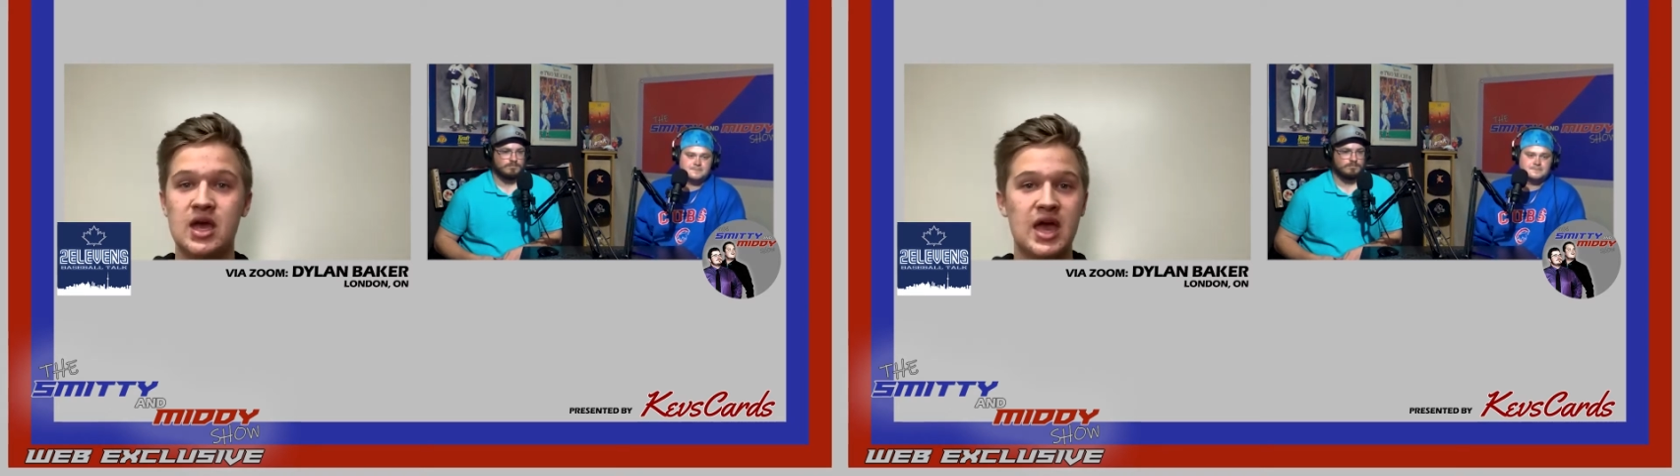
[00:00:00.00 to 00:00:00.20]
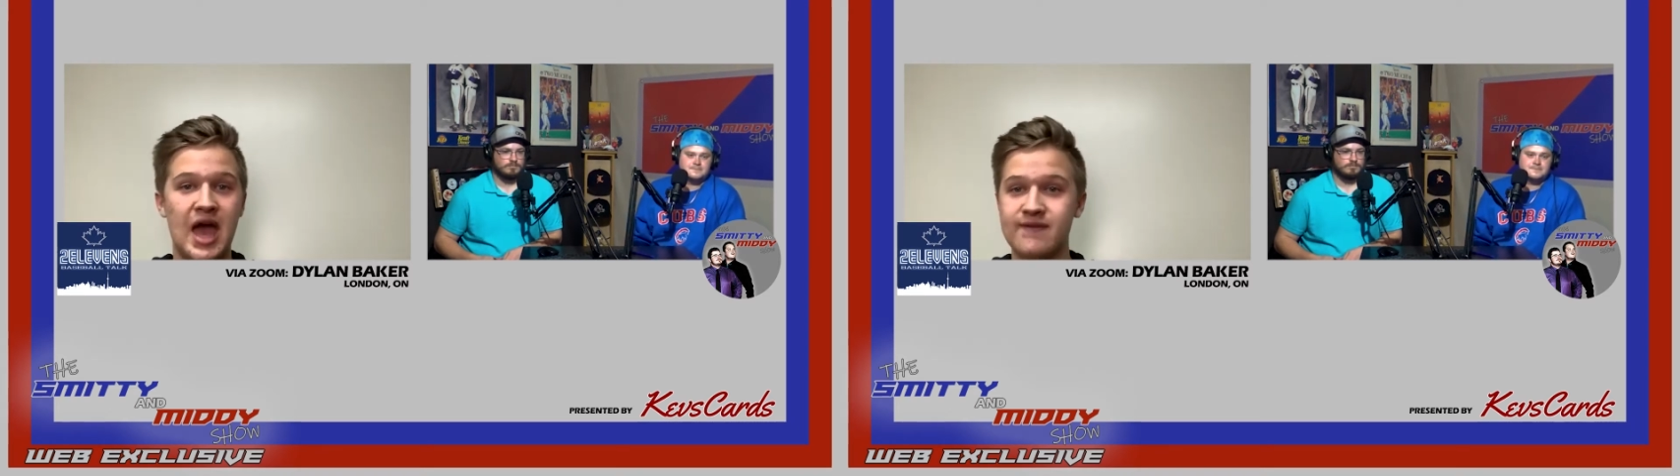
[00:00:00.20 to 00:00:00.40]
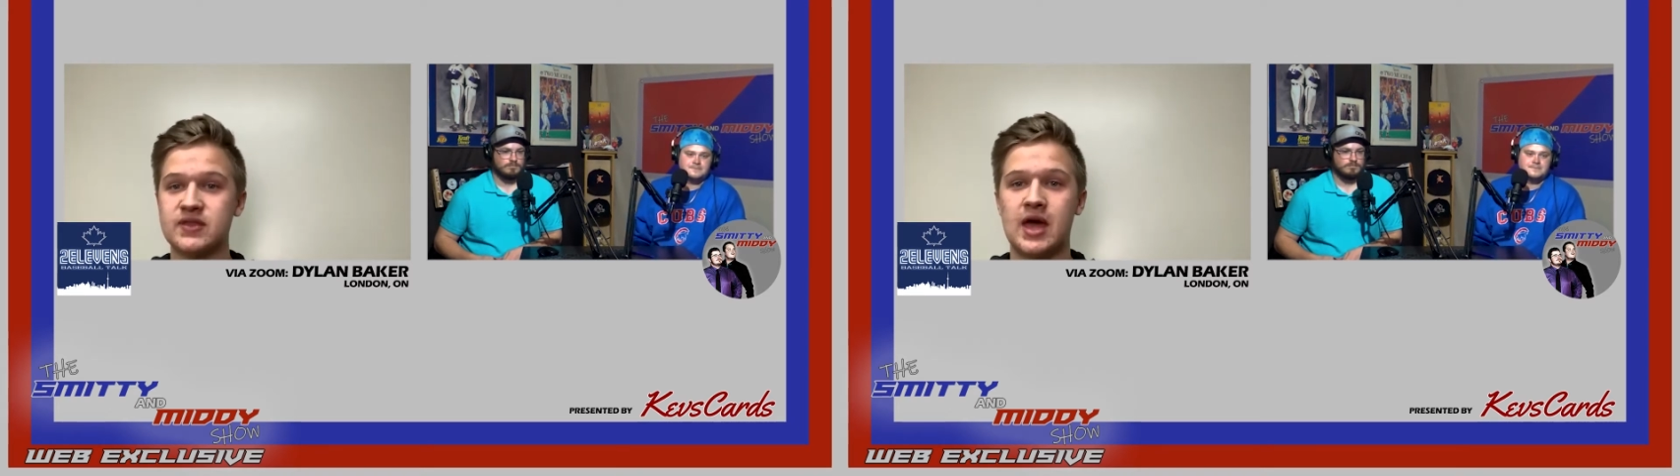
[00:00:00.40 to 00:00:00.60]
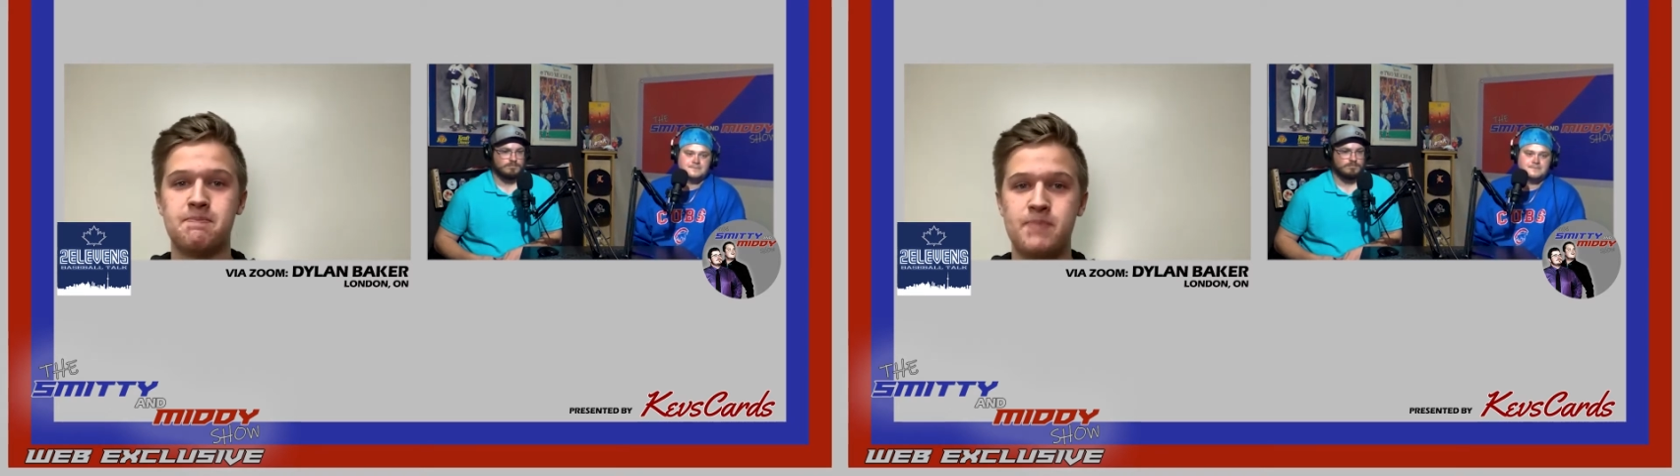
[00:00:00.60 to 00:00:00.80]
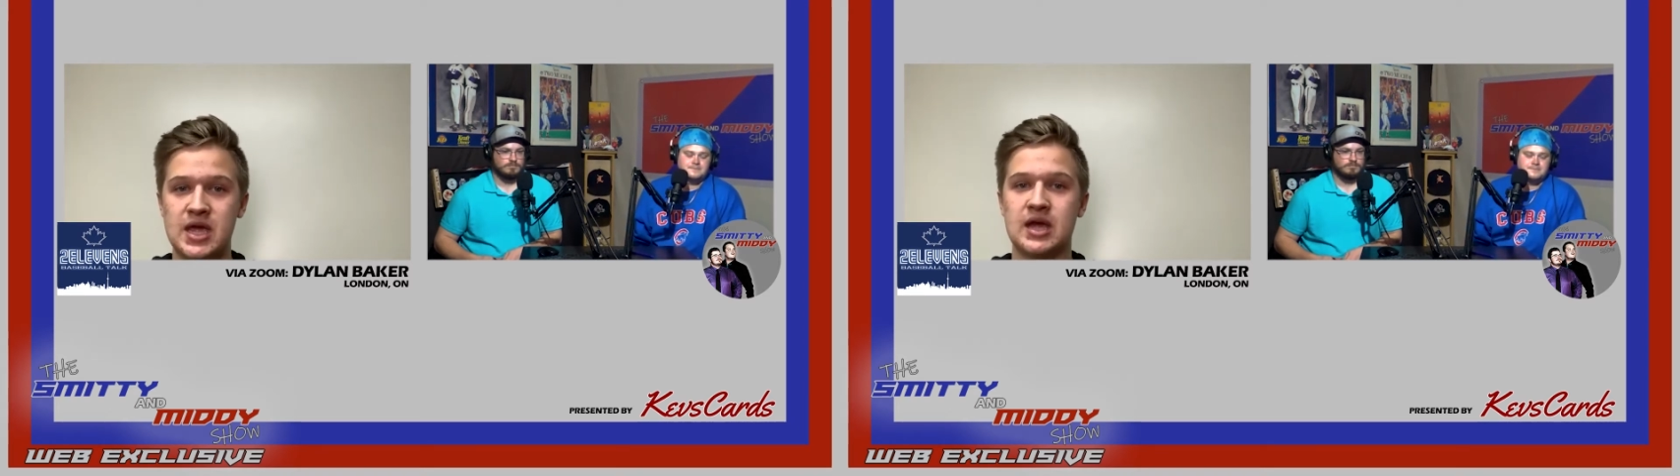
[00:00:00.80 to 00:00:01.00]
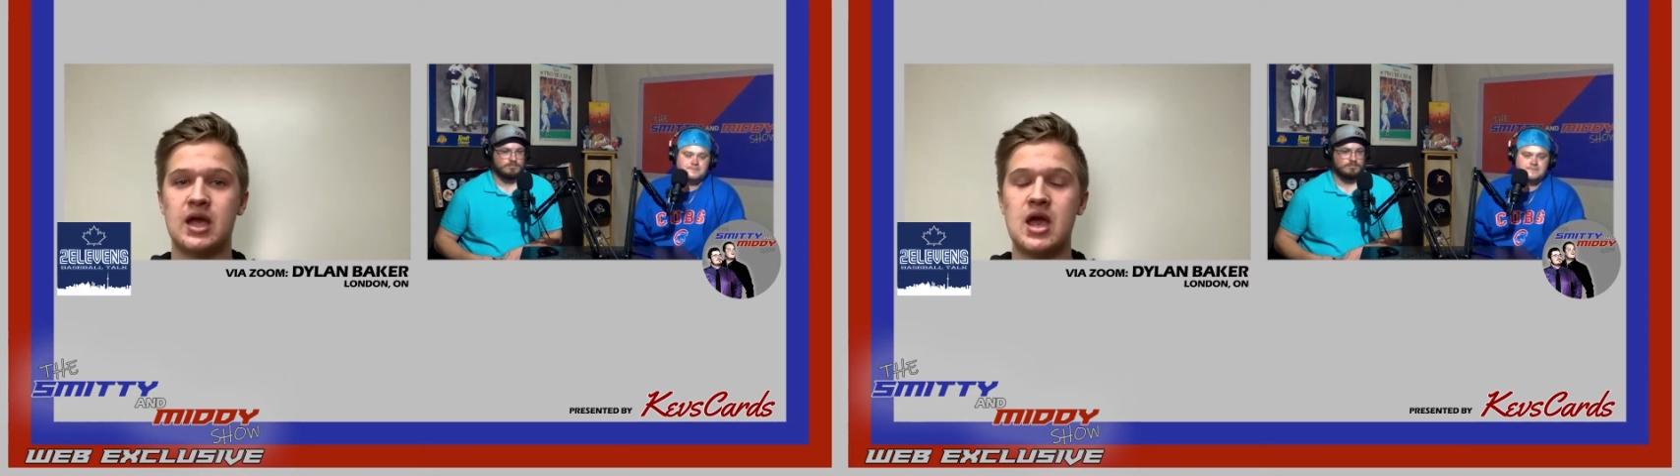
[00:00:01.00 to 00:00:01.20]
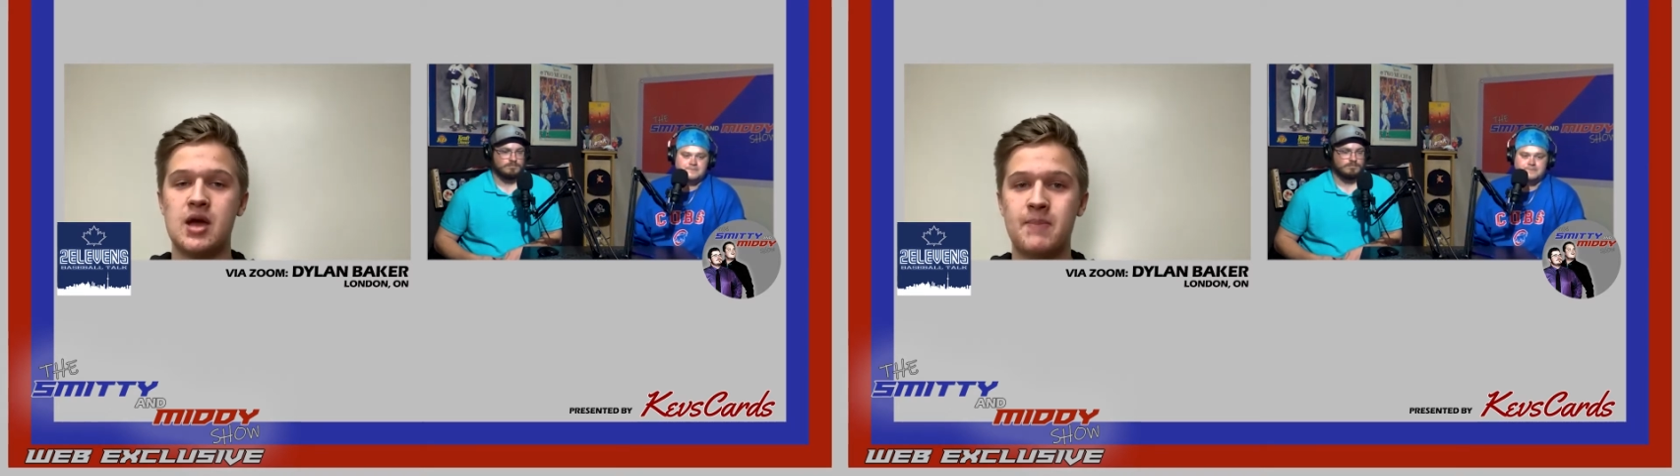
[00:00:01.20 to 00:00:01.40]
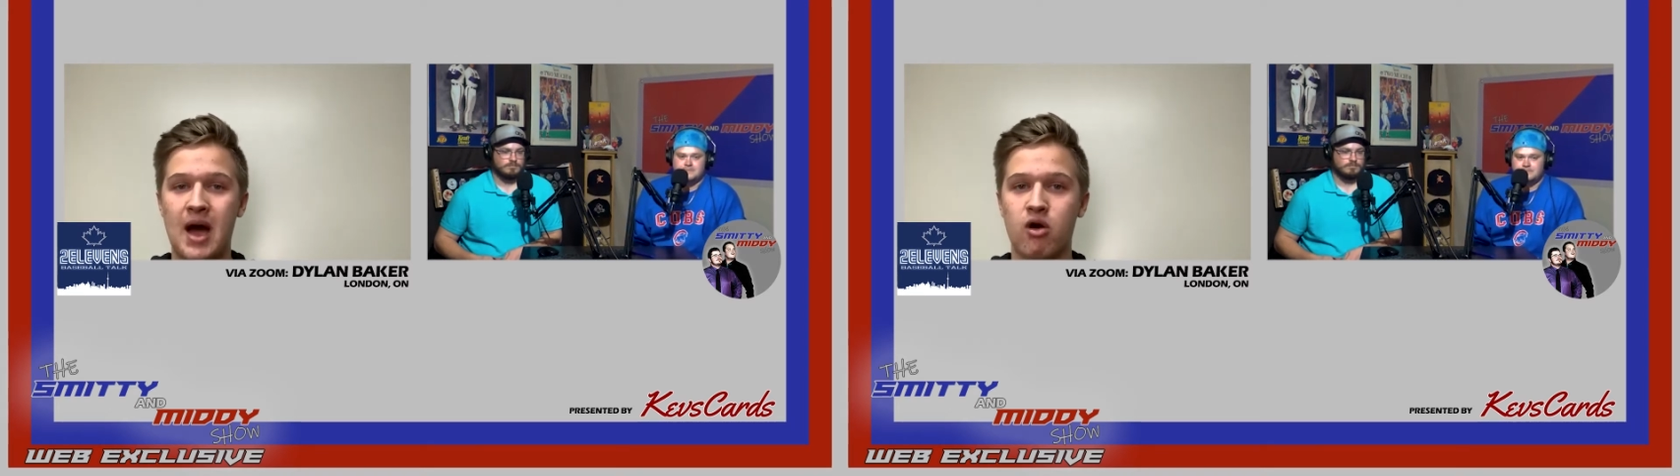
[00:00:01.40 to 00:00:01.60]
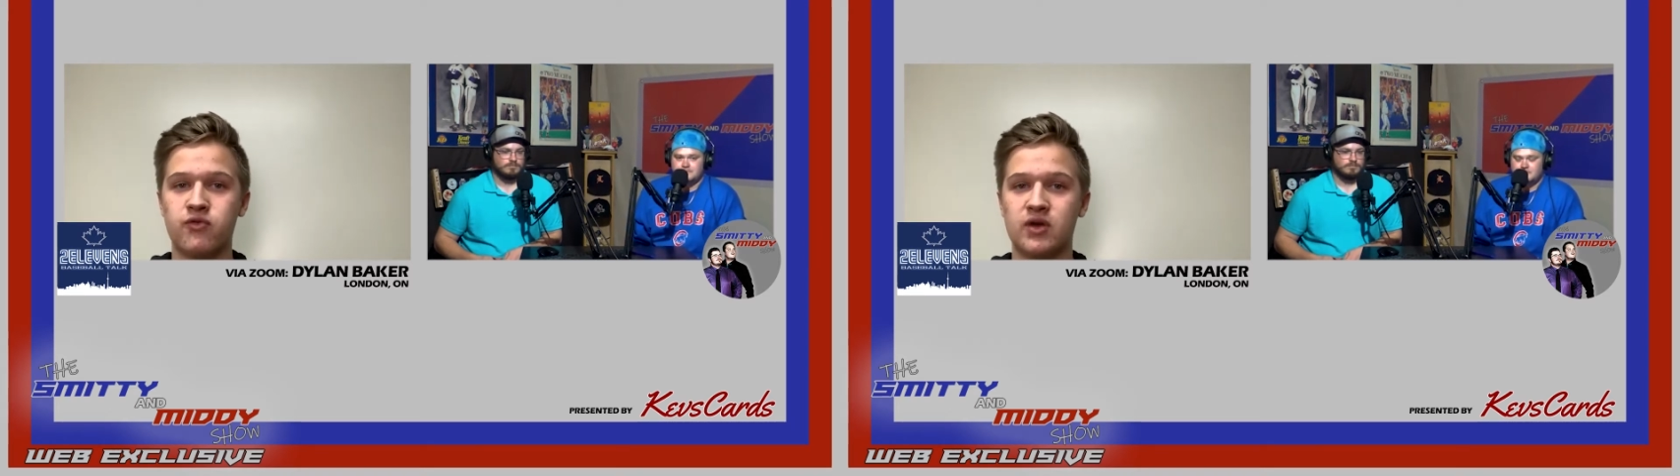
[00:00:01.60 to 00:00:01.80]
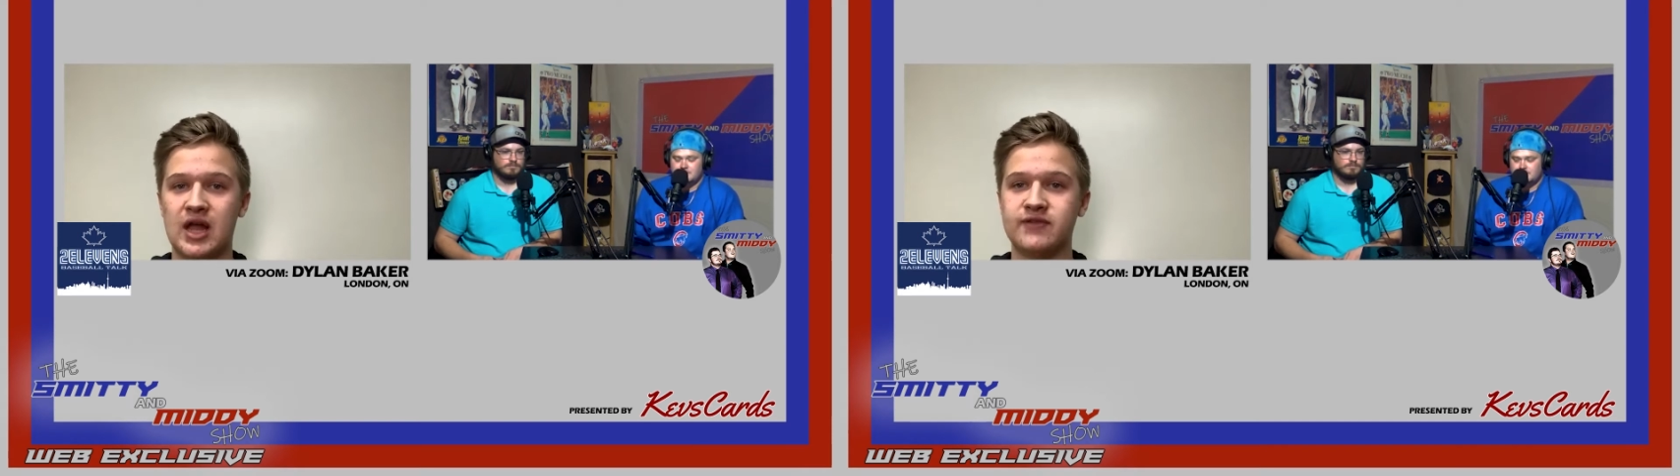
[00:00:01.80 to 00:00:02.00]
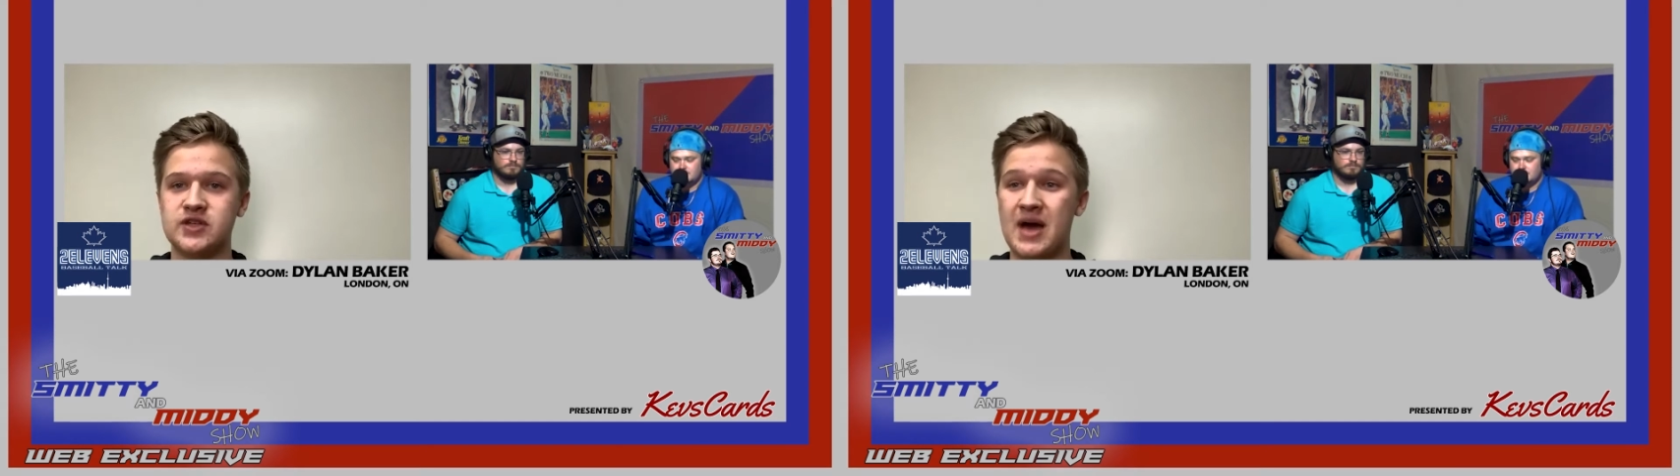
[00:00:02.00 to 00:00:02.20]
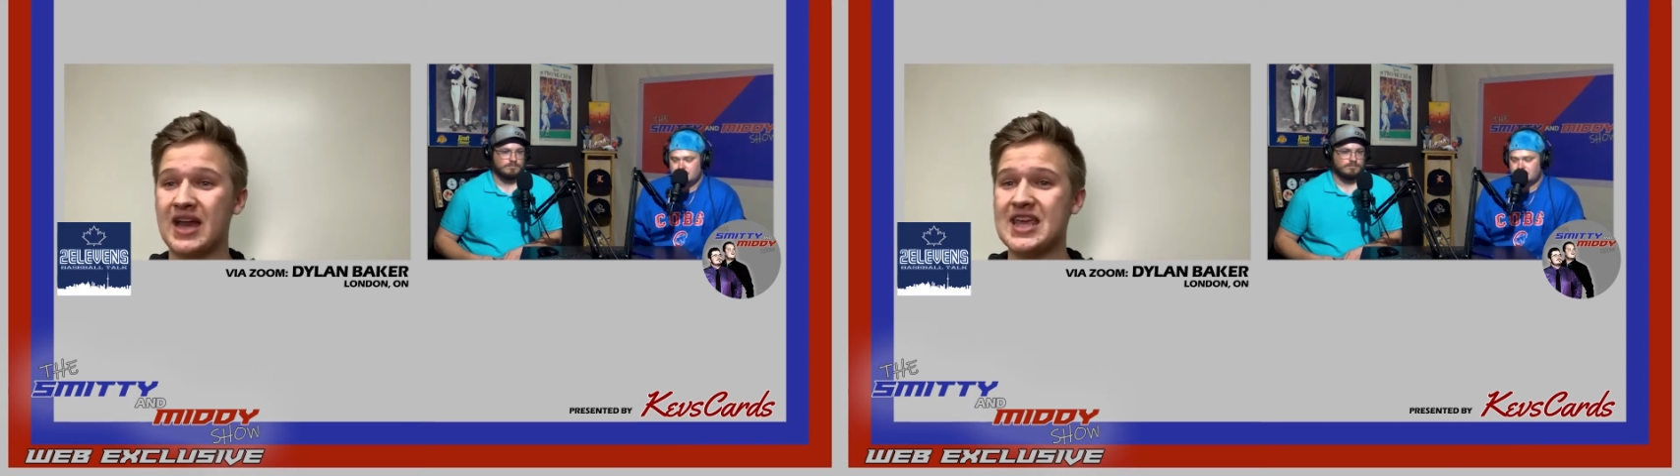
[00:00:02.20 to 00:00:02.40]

having that big, powerful lefty bat,